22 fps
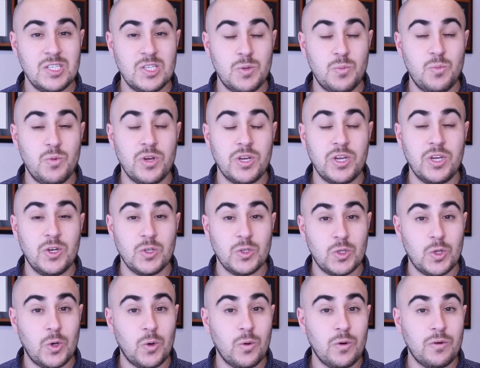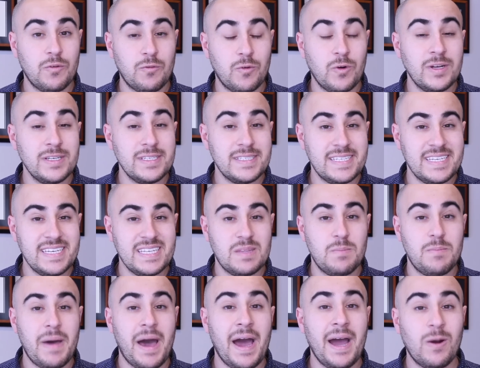to bring your lower front
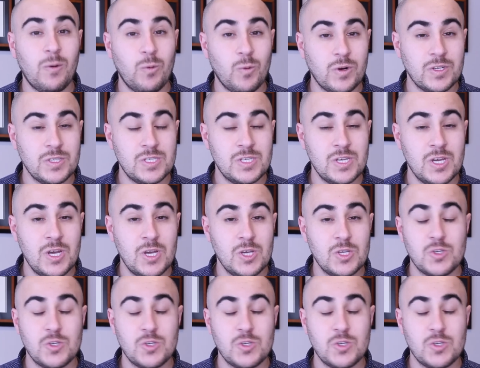teeth backwards